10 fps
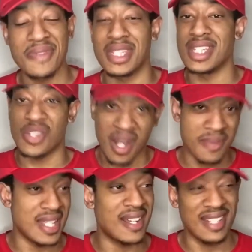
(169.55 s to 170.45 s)
And he drops
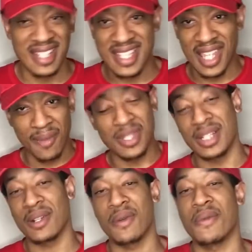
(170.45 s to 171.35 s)
down and he saves the
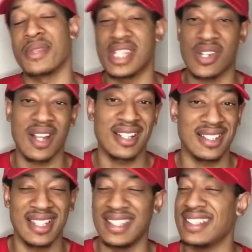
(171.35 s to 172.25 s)
girl from the truck.
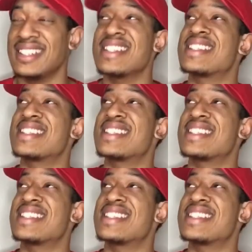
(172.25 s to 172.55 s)
Like this